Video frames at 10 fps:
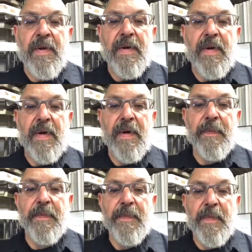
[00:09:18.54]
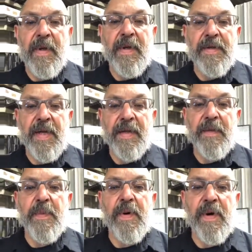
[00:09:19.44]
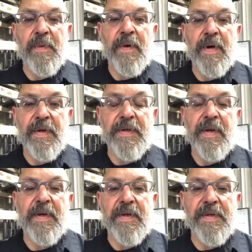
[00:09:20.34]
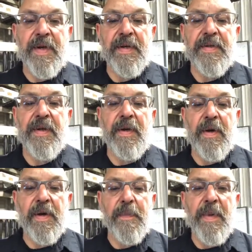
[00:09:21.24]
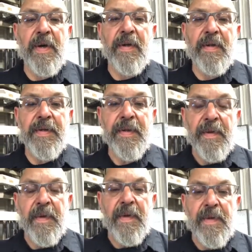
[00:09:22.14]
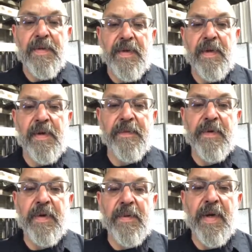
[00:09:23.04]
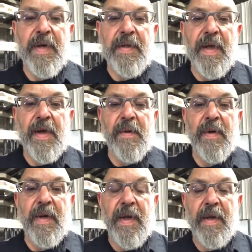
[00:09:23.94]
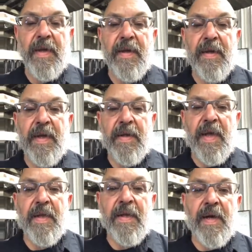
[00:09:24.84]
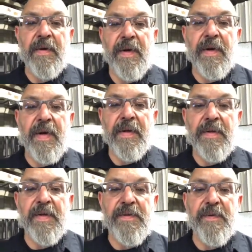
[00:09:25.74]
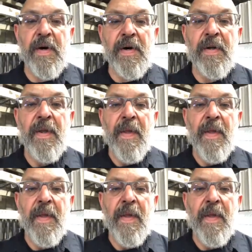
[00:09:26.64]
and is at the point we're going to start discussing her build. So hopefully we can get that coordinated and get that down here yet this fall.